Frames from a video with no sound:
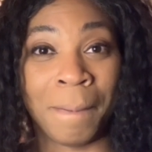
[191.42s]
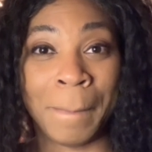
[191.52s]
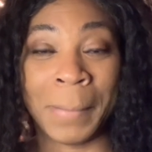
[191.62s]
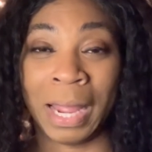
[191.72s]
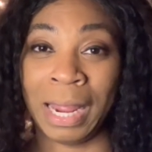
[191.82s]

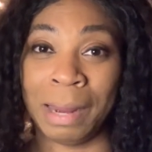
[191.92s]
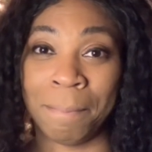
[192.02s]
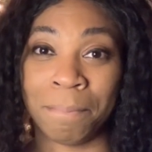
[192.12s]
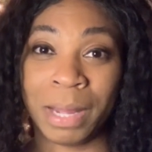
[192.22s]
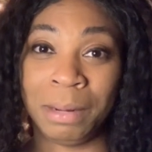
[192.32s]
by
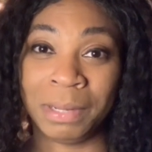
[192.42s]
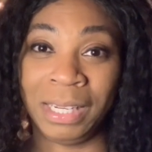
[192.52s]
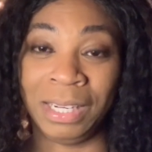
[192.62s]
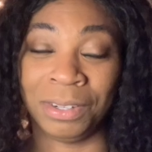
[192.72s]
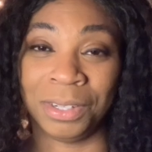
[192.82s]
pipe
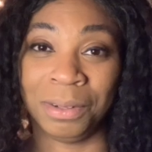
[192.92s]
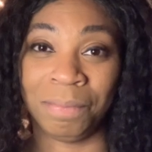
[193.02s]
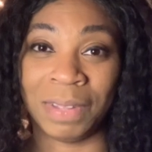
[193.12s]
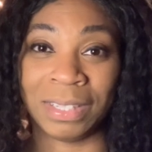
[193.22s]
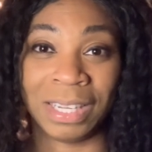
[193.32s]
cleaner
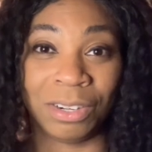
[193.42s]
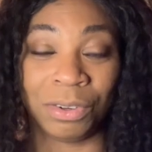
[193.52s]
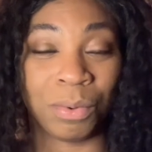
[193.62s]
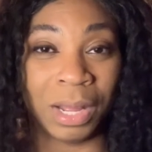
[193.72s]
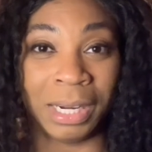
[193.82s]
that's
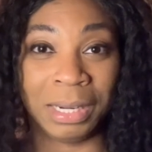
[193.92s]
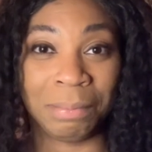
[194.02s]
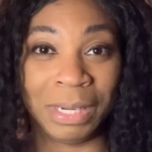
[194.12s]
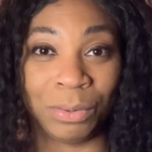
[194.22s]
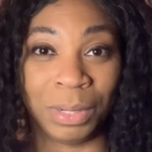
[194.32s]
intertwined
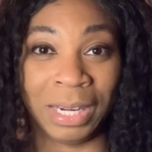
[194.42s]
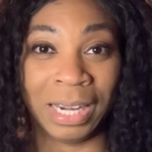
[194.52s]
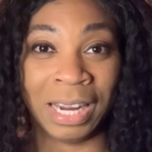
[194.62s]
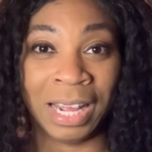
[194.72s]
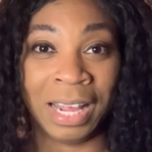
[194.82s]

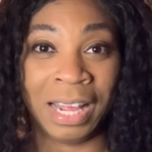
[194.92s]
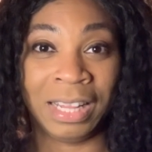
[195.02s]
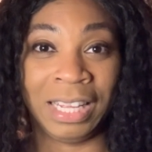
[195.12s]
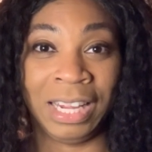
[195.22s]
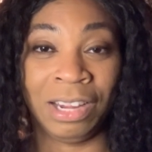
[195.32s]
between
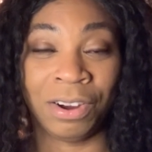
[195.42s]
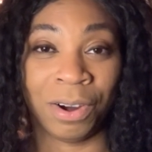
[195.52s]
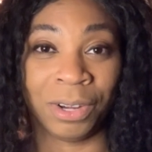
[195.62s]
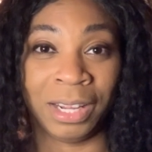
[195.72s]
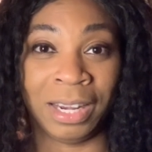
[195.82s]
the
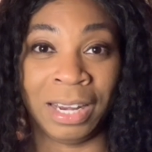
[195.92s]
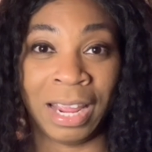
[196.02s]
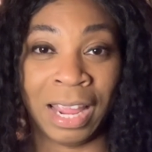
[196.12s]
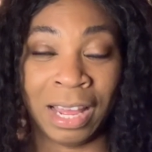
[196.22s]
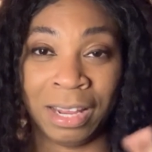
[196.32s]
garland
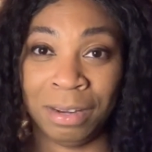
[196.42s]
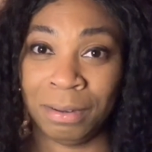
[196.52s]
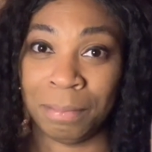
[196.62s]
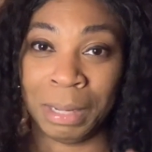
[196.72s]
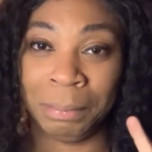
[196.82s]
and
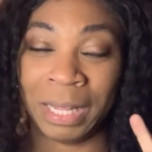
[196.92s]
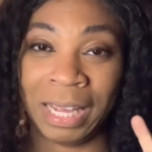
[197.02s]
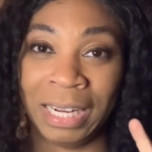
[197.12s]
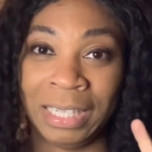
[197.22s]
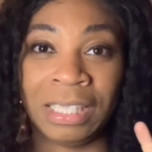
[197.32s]
my
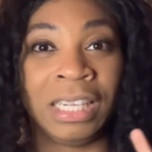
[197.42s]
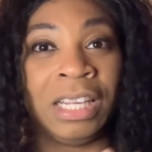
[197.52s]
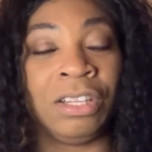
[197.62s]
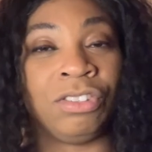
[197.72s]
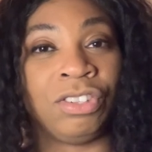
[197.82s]
blinds.
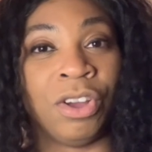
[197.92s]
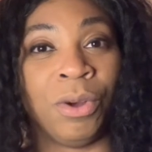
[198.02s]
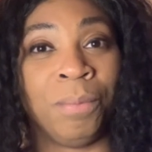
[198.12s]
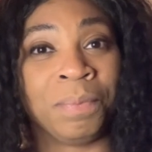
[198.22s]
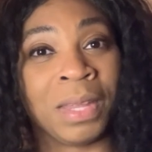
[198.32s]

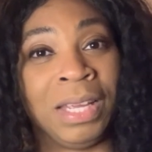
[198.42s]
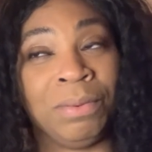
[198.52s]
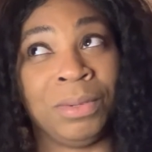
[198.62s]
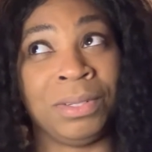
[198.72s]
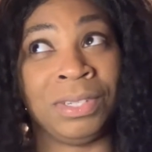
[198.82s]
So it
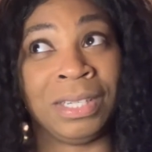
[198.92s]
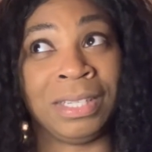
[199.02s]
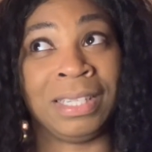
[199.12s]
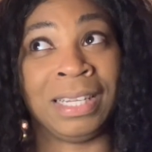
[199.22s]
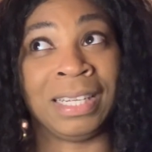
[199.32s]
was
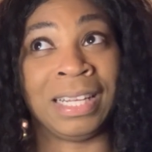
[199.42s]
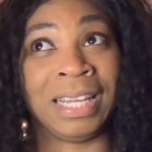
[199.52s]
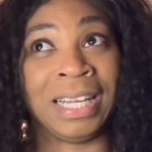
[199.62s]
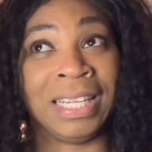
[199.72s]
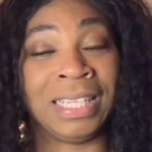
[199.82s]
just
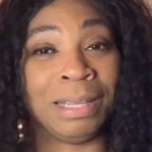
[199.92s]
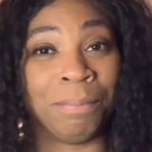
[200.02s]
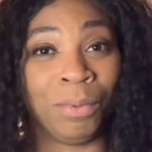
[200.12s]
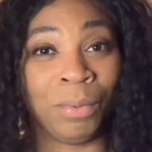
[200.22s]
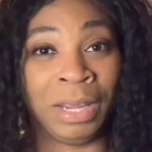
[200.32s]
a
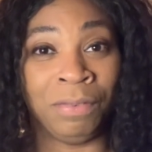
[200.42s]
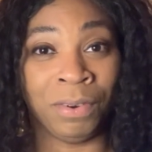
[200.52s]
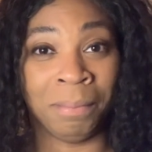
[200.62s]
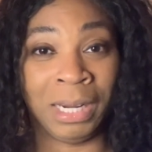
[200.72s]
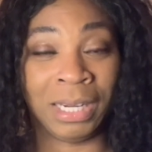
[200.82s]
simple way
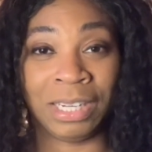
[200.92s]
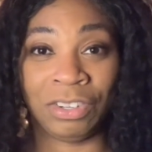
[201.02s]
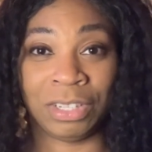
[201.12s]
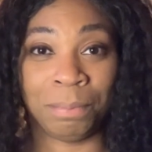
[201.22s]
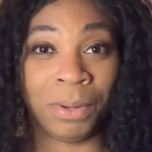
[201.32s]
for me to
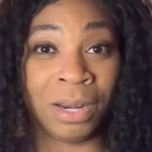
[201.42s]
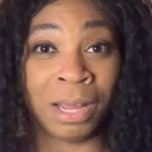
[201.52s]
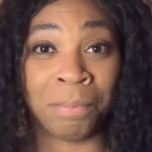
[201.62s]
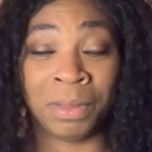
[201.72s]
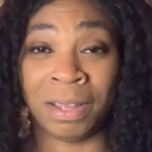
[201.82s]
just put it
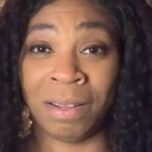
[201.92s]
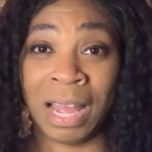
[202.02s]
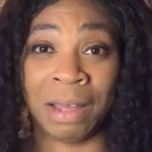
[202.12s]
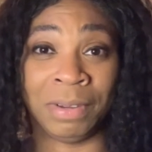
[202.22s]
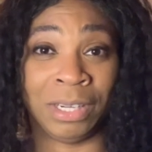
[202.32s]
up without
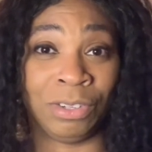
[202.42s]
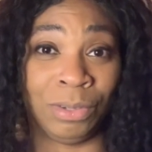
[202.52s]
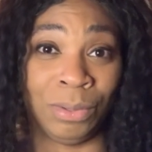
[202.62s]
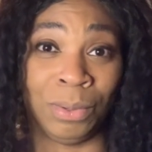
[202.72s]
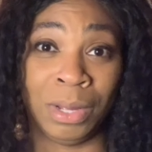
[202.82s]
having
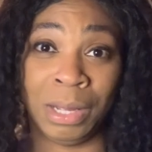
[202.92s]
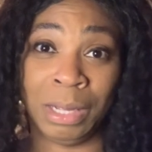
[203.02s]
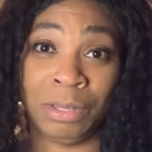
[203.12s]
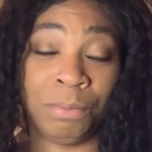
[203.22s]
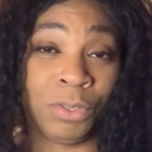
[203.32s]

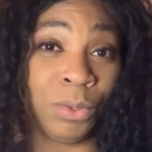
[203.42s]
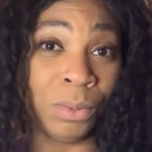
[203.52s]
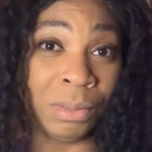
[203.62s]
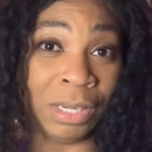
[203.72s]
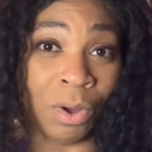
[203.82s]
to
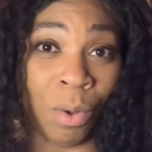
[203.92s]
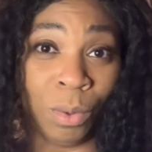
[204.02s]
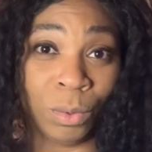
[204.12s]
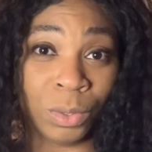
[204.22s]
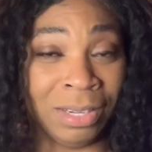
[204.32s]
screw any
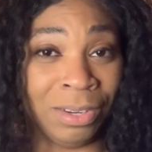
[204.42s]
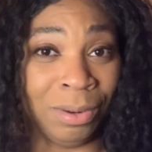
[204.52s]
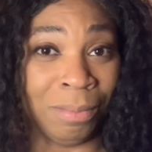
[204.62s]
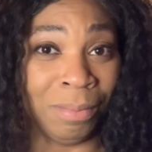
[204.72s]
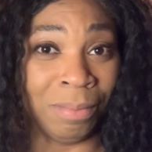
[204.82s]
holes
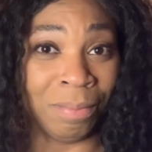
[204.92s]
into